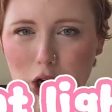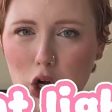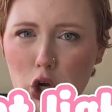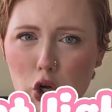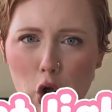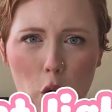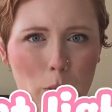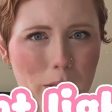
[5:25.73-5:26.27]

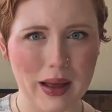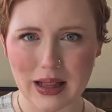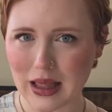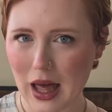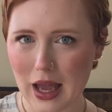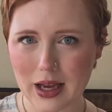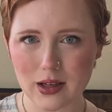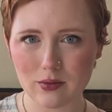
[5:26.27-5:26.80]
No big
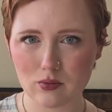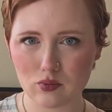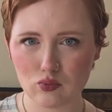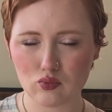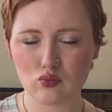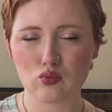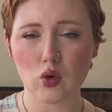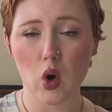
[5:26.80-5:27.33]
light,
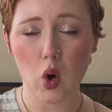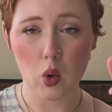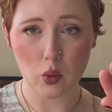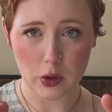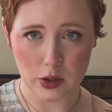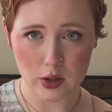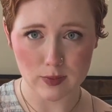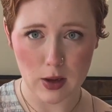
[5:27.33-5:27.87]

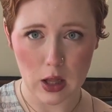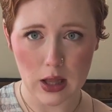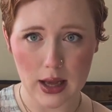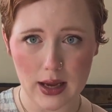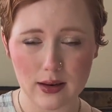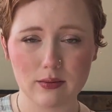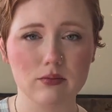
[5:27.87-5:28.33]
only small light.